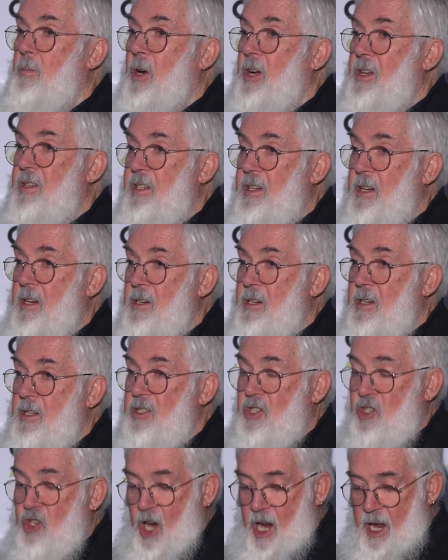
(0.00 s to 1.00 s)
by
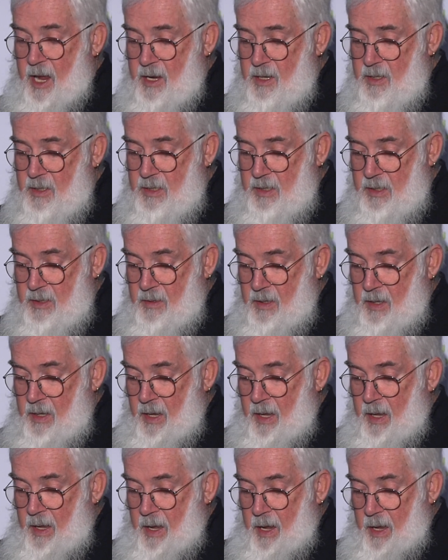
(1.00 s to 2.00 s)
Sydney's Jans
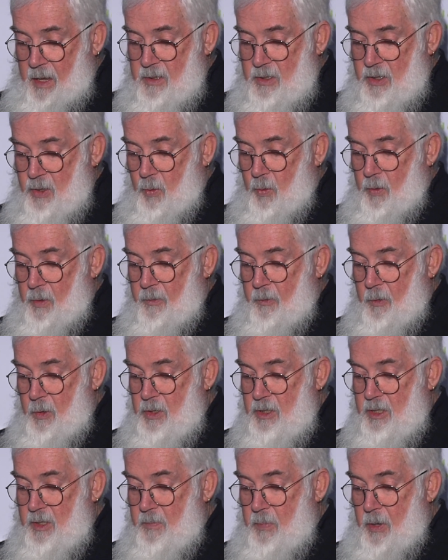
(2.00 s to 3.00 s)
and saw the
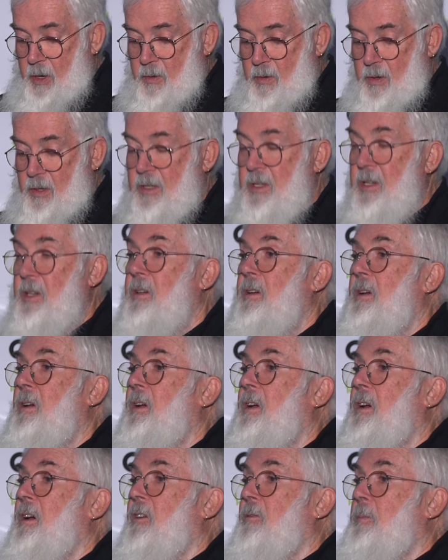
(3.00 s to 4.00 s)
first appearance
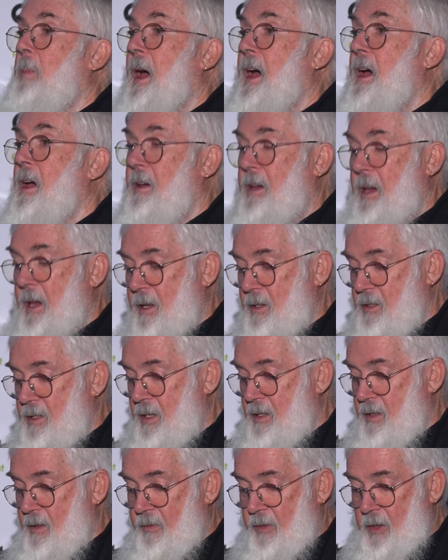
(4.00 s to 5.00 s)
of Parkans
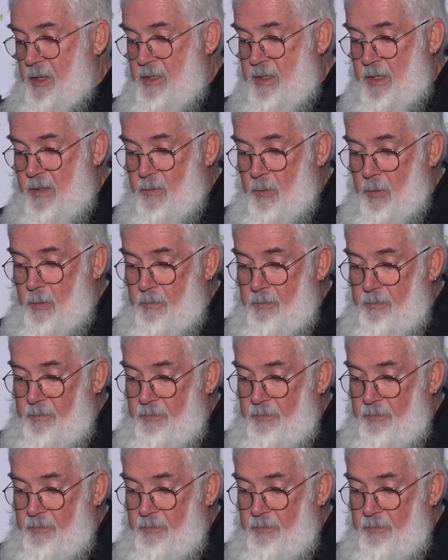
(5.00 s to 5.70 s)
at the festival.